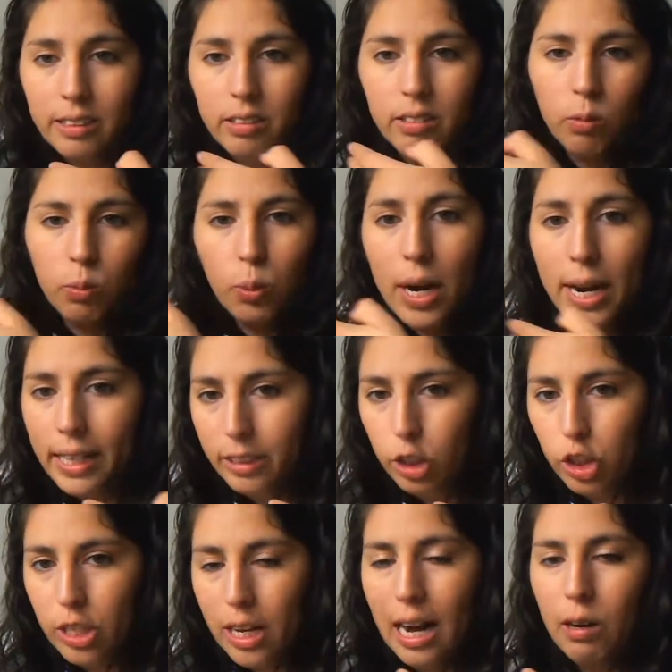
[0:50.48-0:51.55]

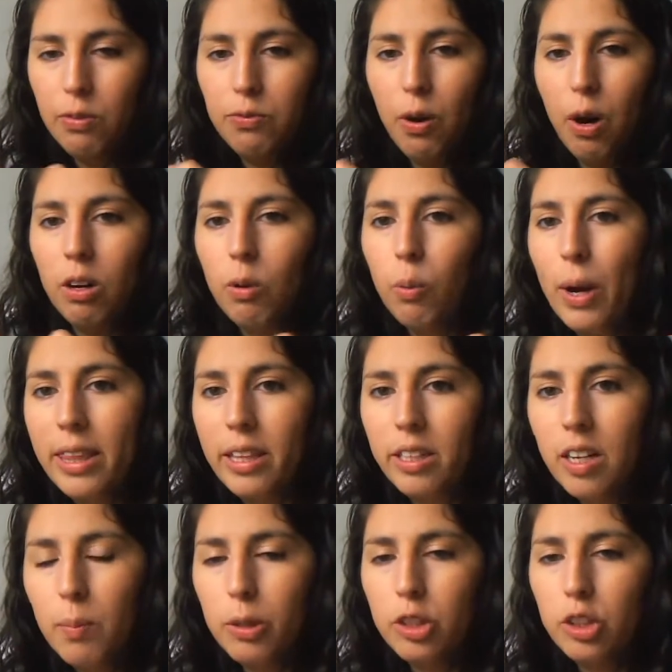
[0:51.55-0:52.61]
range, how far away the
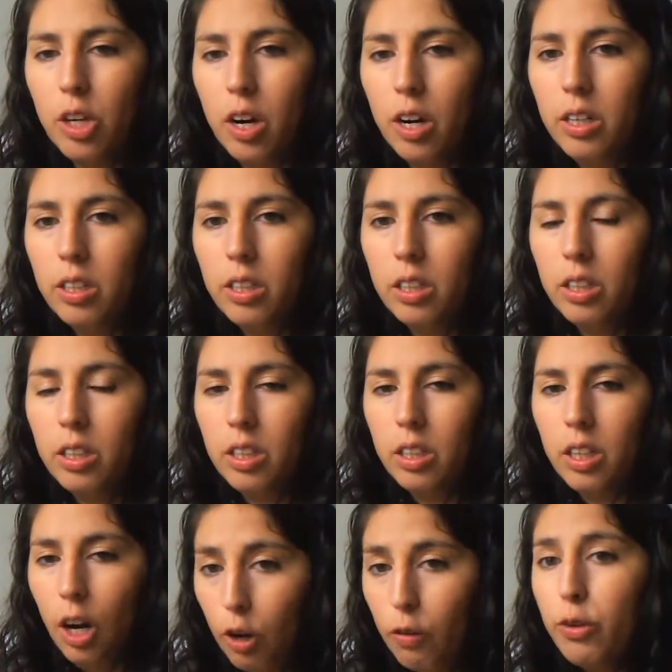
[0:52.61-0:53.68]
numbers are,
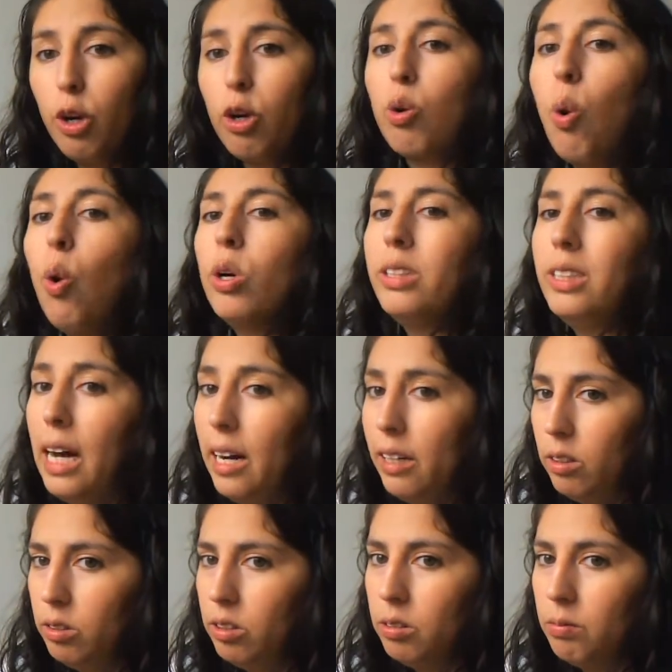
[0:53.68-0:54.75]
of your
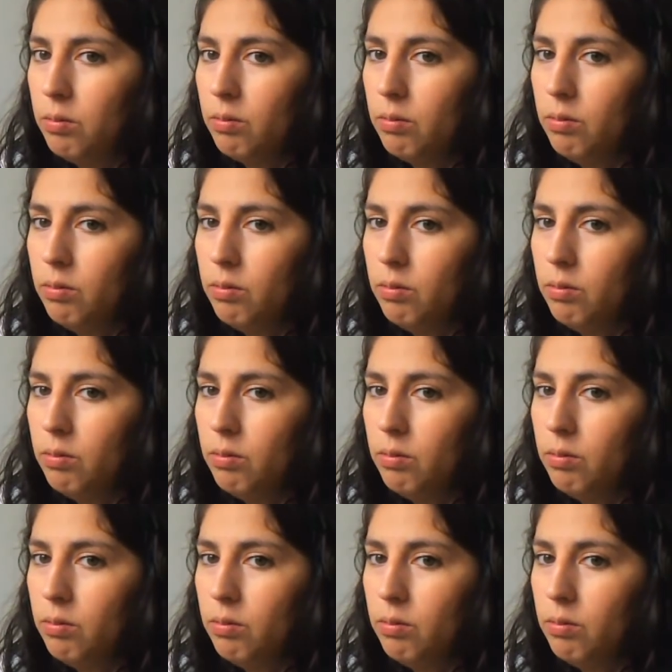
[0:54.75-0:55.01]
quartiles.